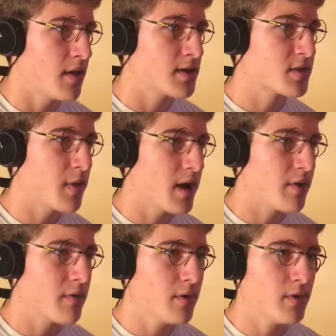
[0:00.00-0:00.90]
The
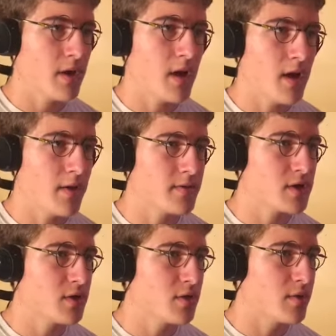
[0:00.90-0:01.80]
square root of
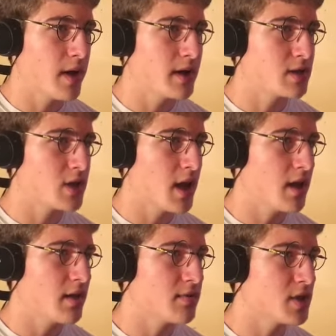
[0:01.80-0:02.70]
2h
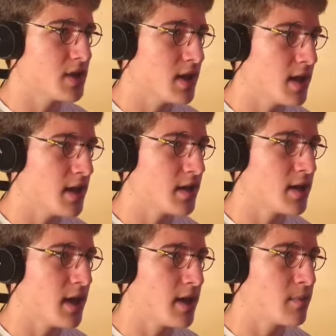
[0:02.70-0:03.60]
and of g.
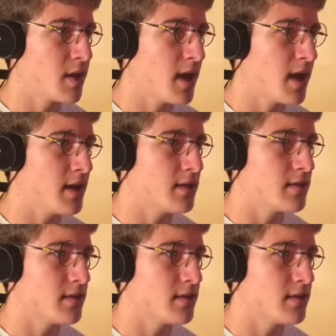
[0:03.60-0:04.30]
Incline plane.